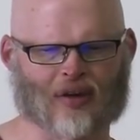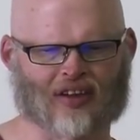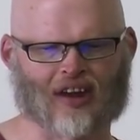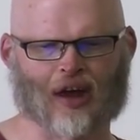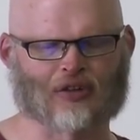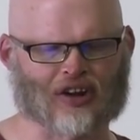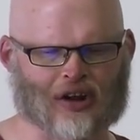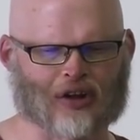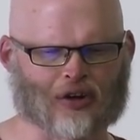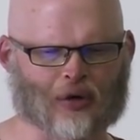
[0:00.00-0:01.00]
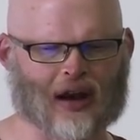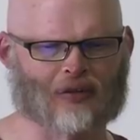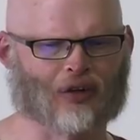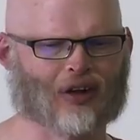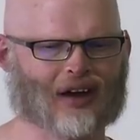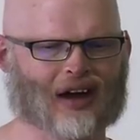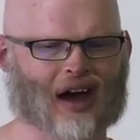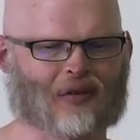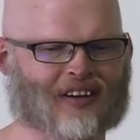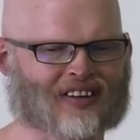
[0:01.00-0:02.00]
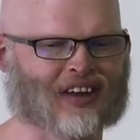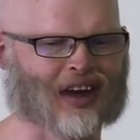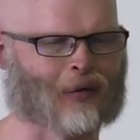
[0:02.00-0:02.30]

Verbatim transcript: It's a language I did at degree level, and recently